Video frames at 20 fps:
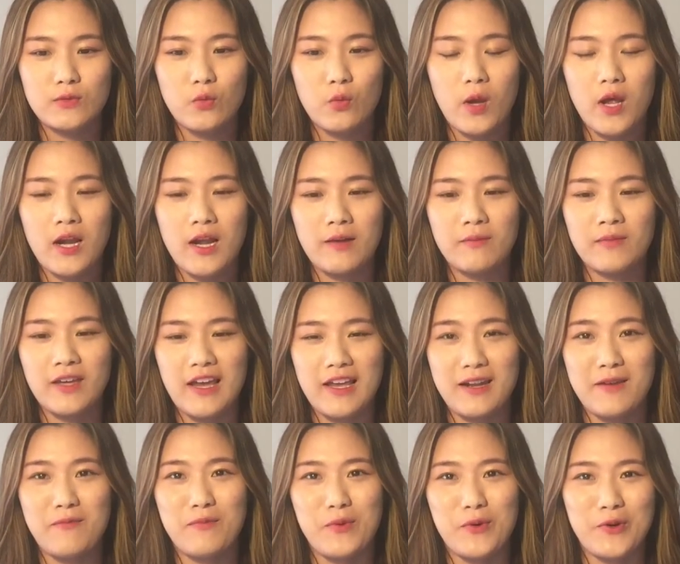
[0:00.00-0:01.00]
when I'm
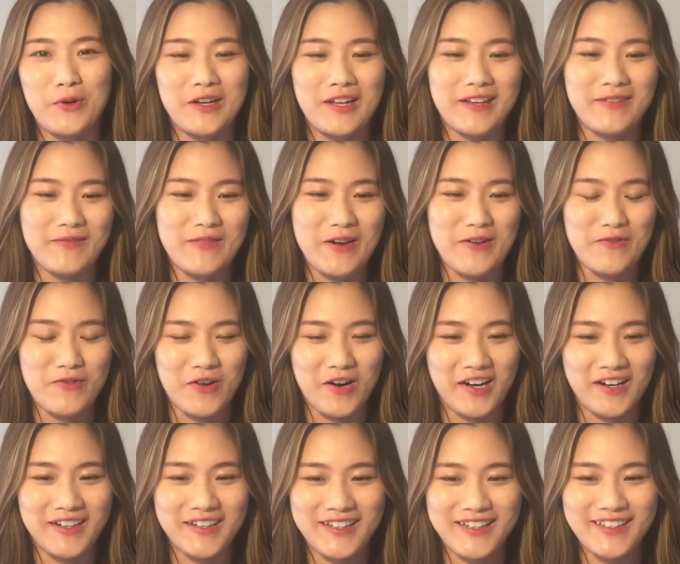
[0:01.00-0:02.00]
getting bored at my
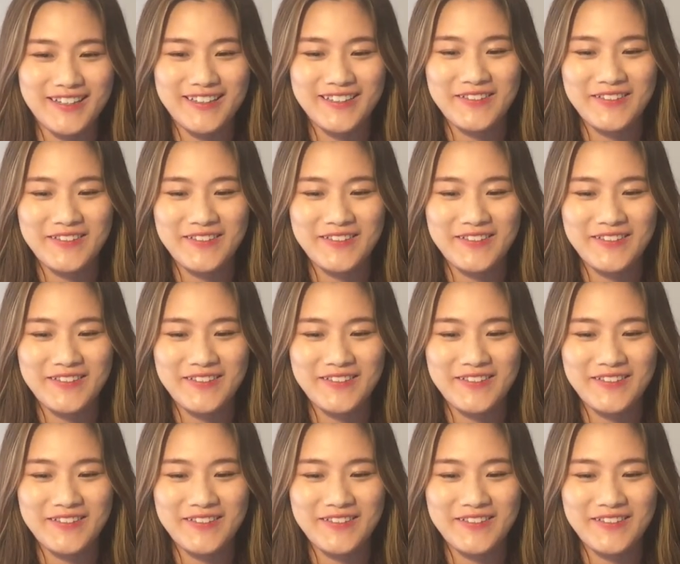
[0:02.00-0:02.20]
work,